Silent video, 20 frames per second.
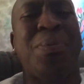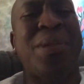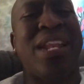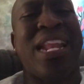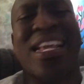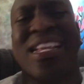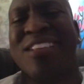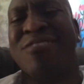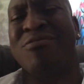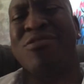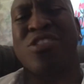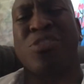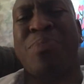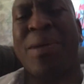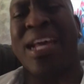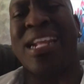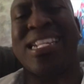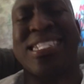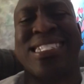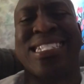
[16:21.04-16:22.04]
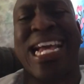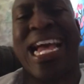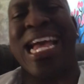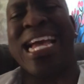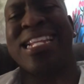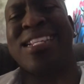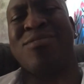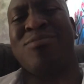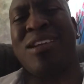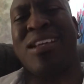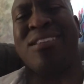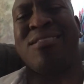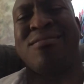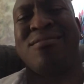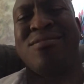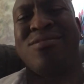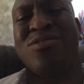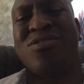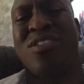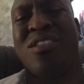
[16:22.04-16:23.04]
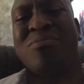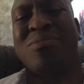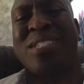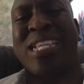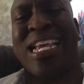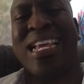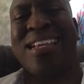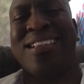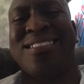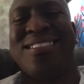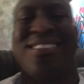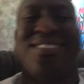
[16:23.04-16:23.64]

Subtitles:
play like a real Spanish guy anyway. You know what I'm saying?